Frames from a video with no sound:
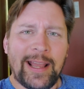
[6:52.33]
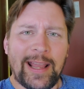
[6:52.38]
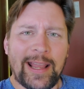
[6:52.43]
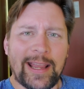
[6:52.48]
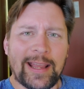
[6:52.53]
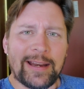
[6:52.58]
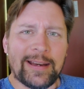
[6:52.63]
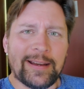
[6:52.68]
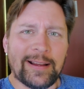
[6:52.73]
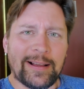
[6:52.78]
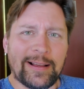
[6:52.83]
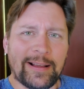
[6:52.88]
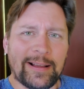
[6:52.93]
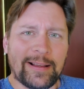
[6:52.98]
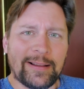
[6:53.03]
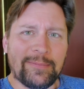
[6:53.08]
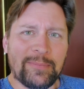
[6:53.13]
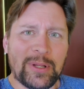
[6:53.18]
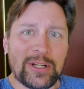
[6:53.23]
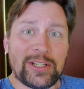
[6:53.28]
and
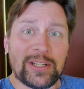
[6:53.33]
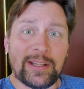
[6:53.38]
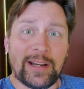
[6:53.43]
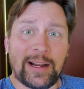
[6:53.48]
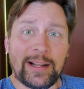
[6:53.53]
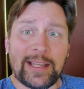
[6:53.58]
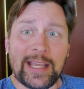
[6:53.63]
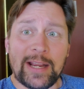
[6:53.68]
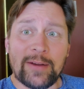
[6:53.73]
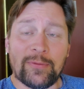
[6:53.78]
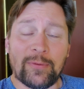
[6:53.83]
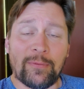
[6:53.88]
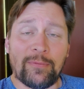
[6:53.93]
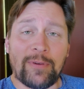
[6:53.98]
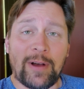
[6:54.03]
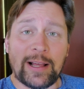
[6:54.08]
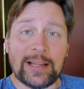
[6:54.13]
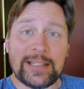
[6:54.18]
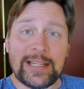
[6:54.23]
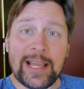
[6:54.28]
mentioned that I came from
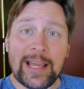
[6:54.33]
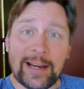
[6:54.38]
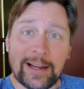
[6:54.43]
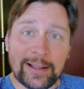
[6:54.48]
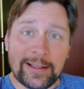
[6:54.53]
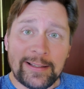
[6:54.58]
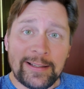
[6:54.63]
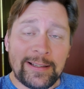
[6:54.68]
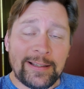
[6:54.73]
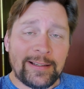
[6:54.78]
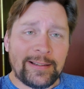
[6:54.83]
Fontana.